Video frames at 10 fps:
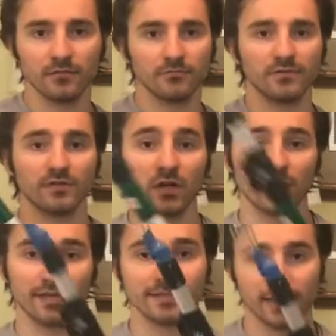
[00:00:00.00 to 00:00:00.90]
we've
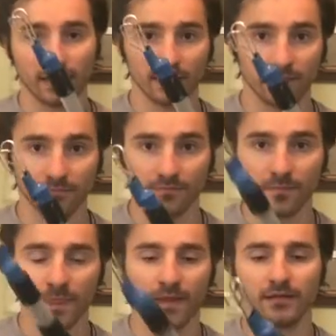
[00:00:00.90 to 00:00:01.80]
got a stick clip.
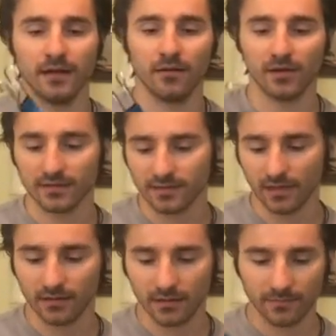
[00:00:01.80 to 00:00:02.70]
Now, a
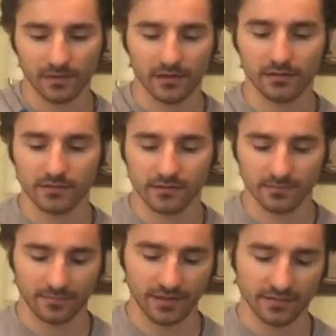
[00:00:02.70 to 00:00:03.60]
stick clip
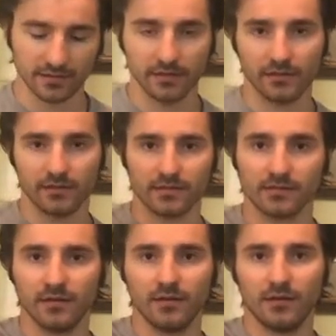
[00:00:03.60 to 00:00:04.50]
is basically
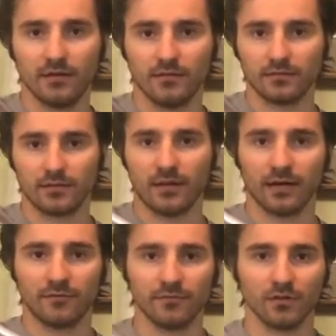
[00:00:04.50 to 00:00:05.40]
this
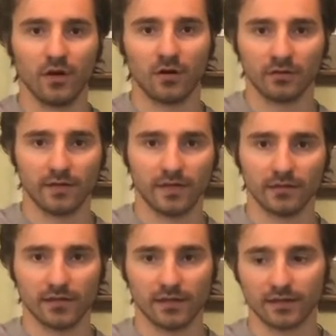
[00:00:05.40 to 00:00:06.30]
kind of long
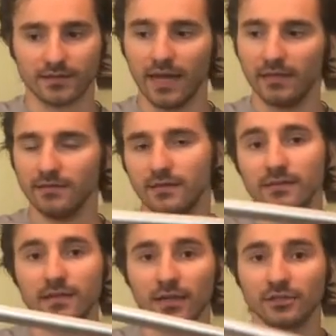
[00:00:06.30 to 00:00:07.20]
thing that extends.
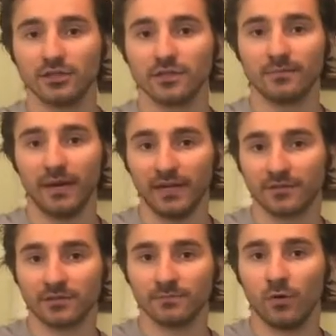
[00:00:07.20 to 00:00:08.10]
This is actually just a
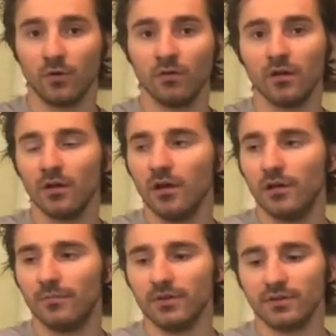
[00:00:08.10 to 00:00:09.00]
painter's pole,
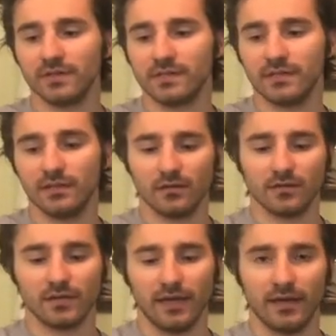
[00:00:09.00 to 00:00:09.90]
but you can see
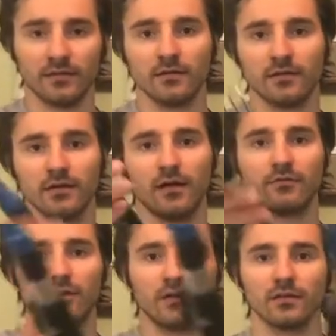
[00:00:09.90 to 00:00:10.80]
on the end,
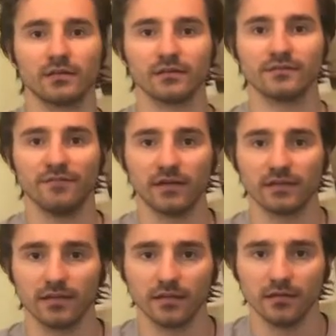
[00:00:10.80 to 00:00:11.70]
I've got like this
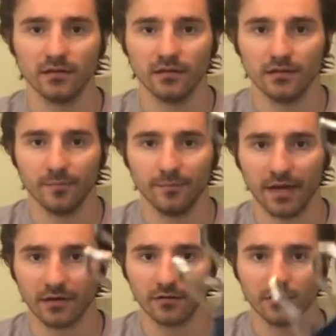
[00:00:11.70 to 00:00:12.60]
funky
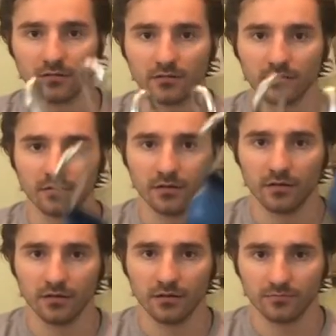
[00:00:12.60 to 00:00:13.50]
metal
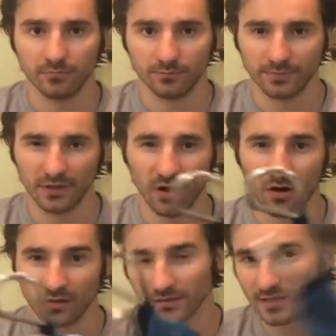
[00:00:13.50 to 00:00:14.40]

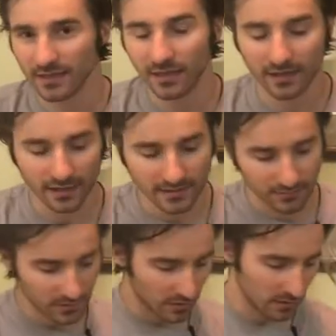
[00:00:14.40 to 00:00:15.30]
tongs thing, I guess
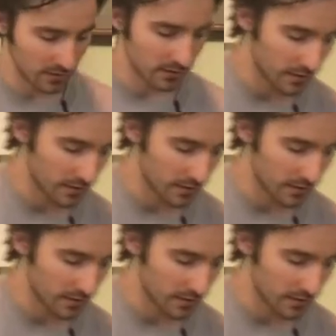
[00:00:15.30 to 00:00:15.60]
you would call it.